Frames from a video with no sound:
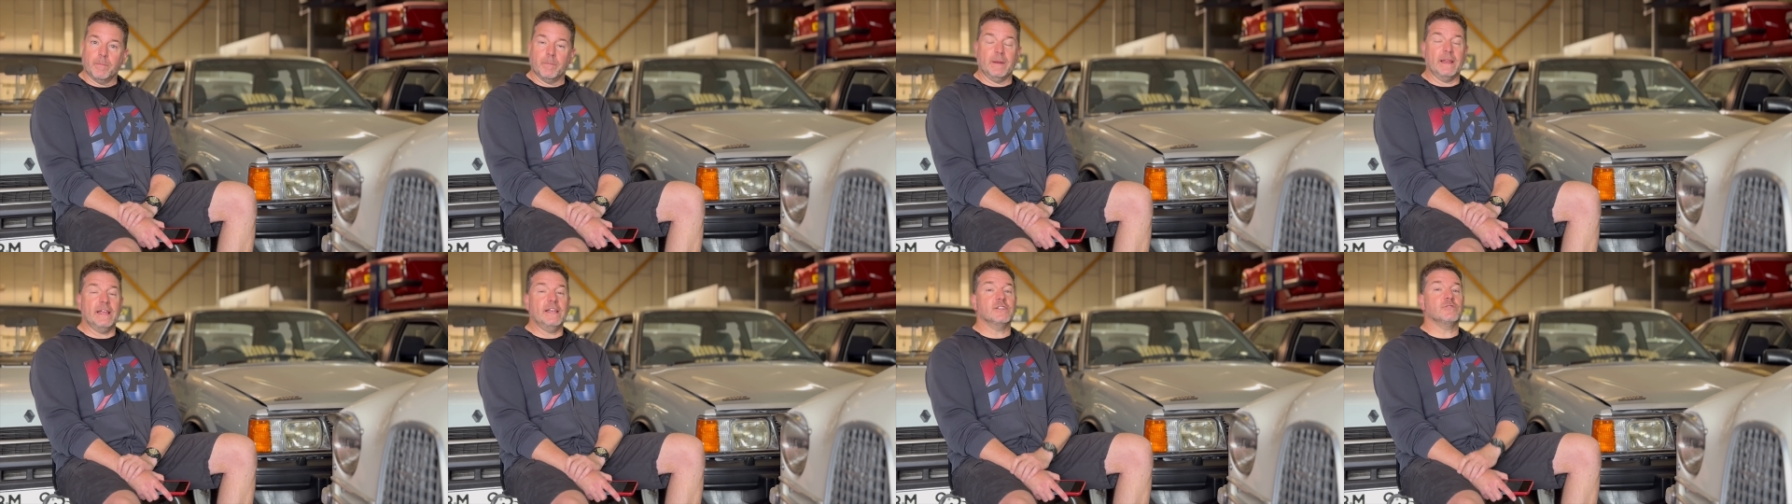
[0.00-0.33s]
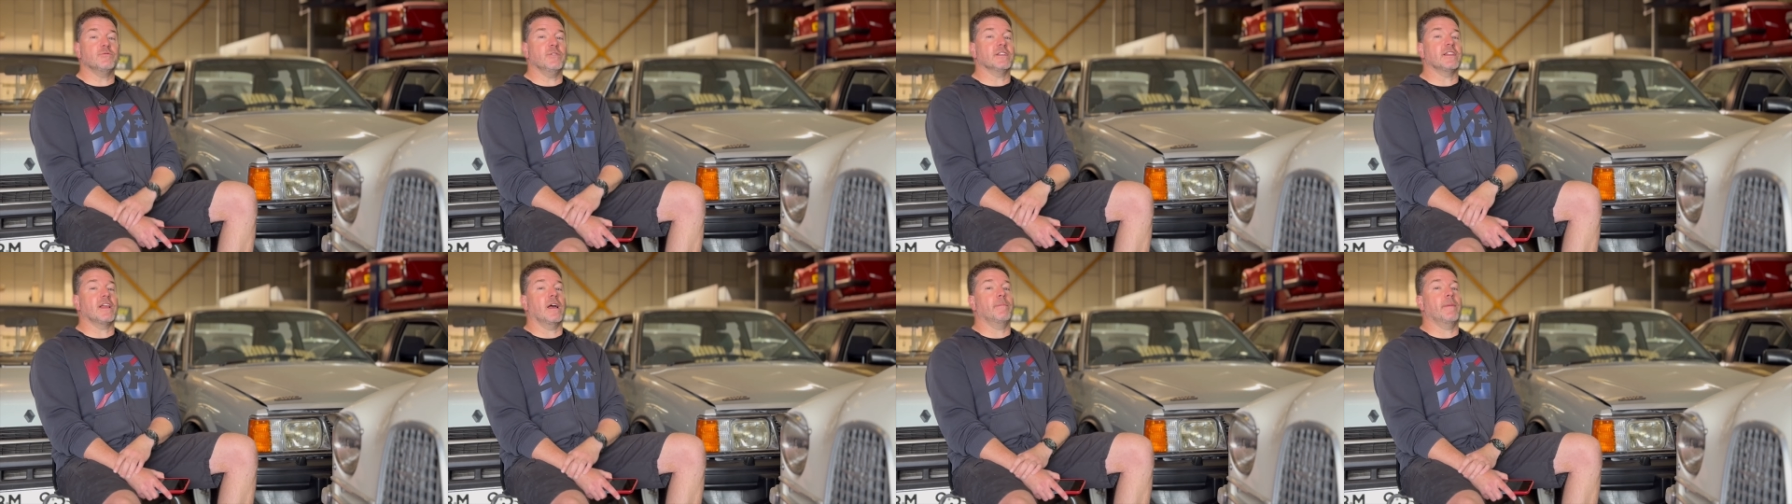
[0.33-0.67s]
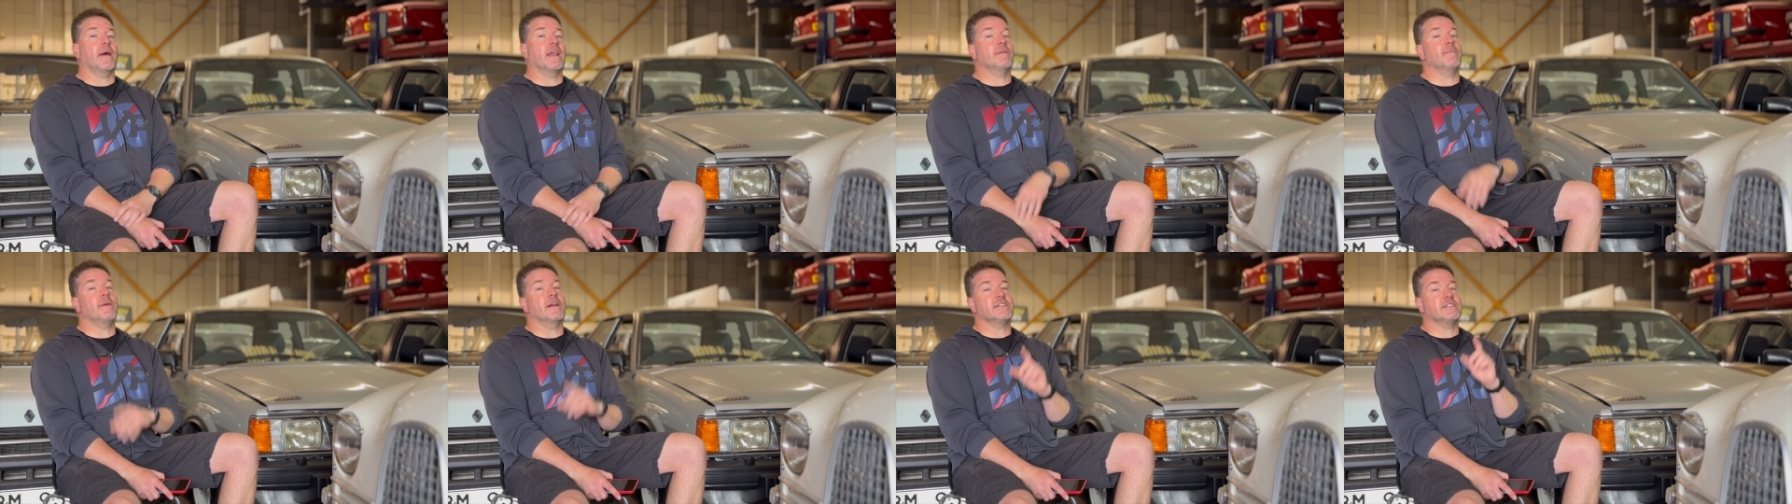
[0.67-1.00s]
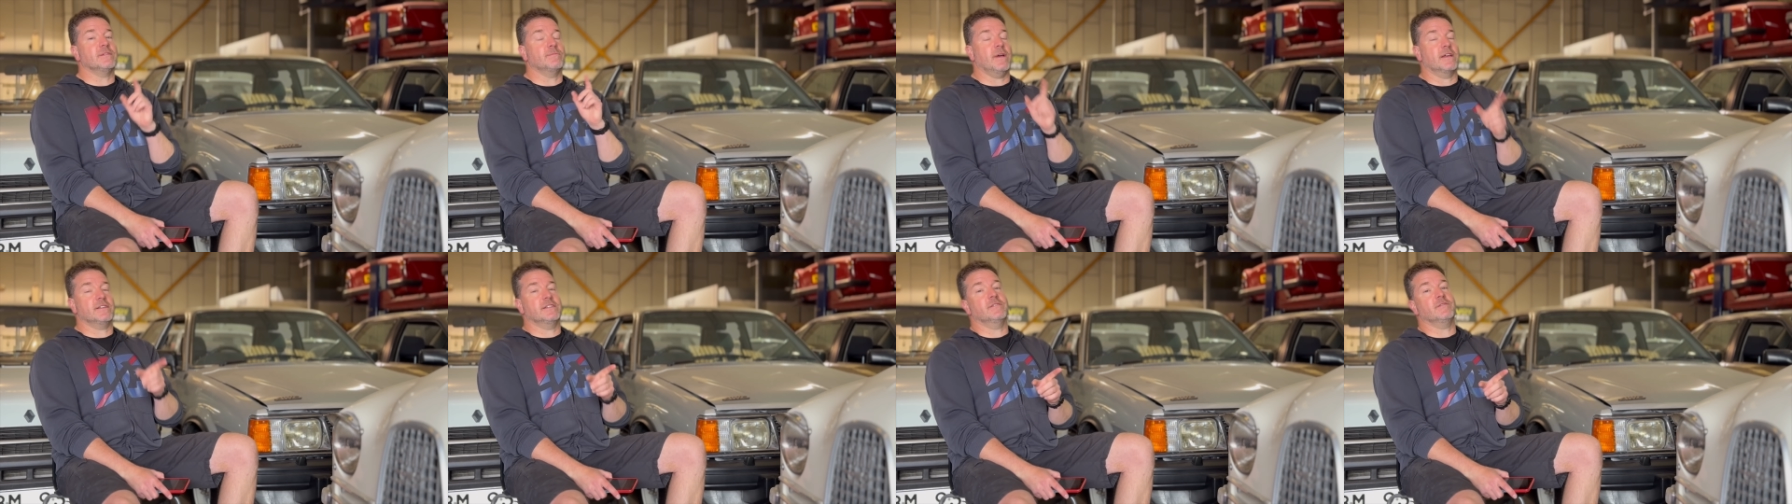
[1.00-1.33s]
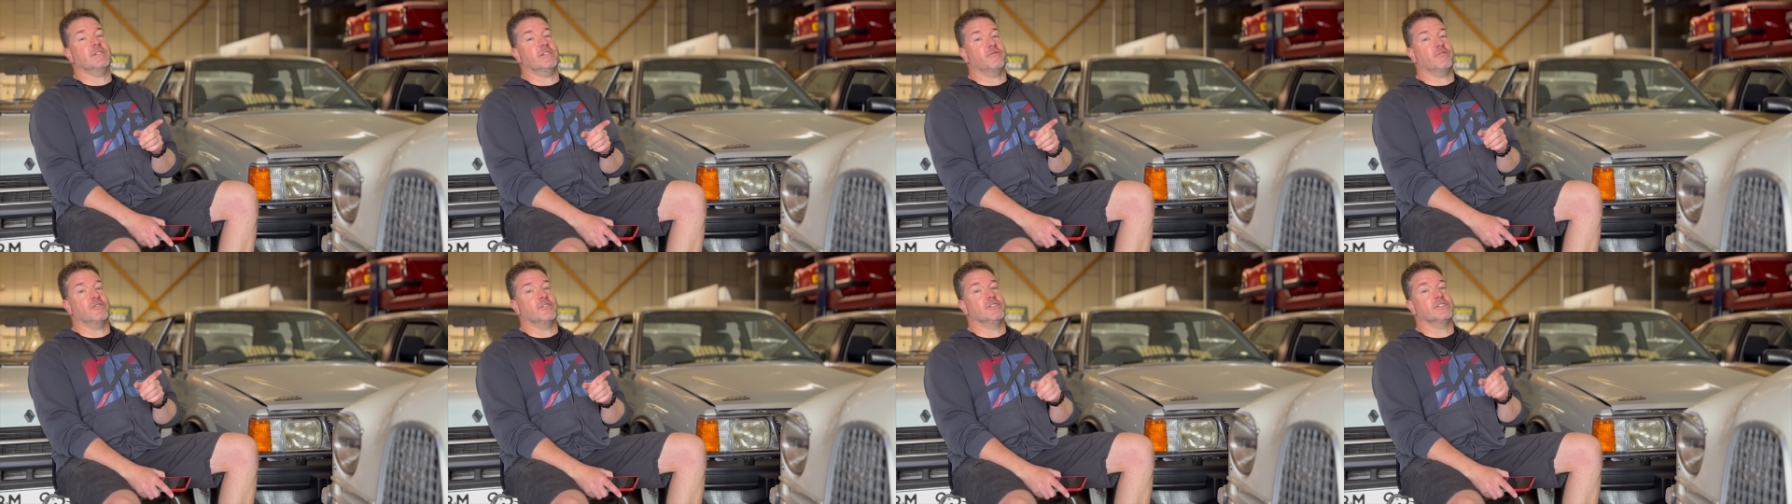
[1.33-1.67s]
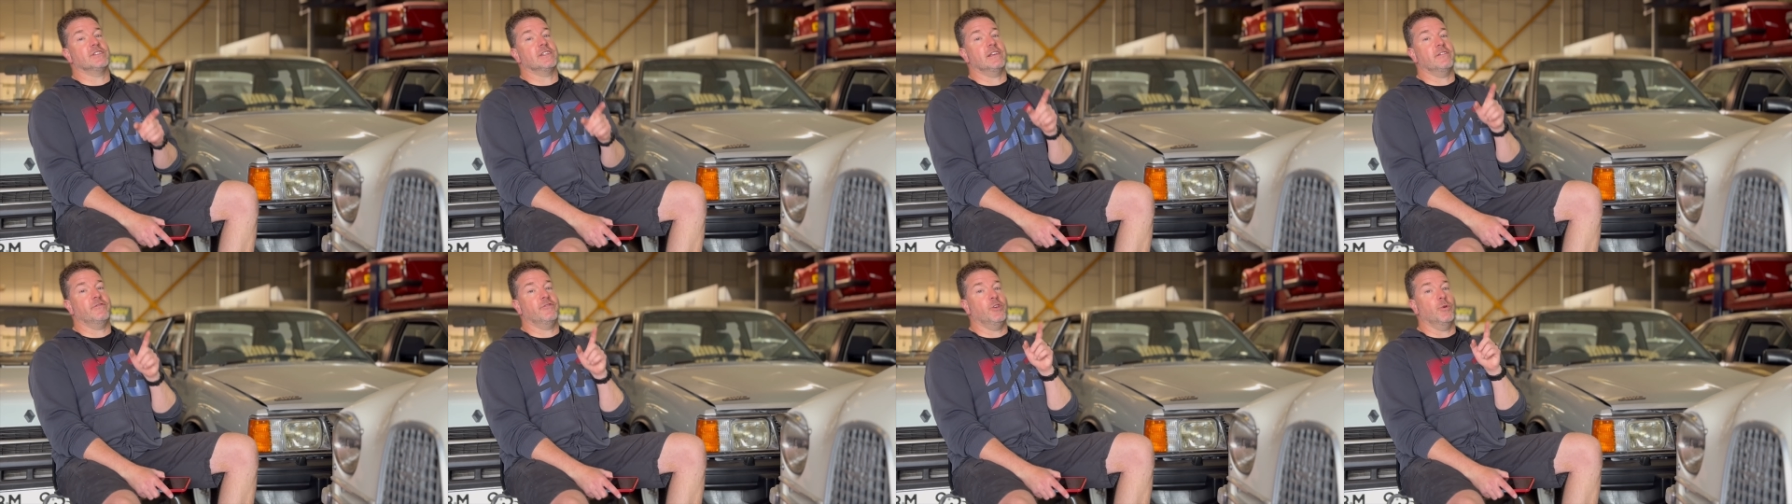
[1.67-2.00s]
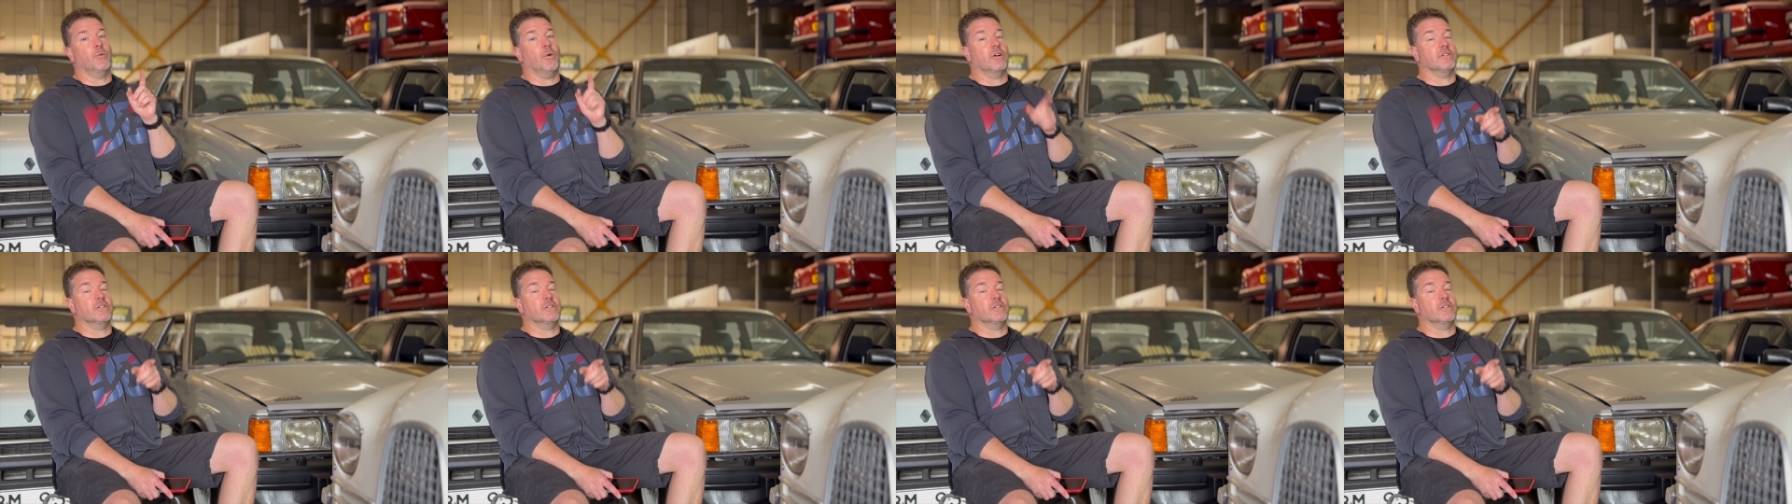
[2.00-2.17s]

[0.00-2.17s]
Please ring that bell. It makes a massive difference if you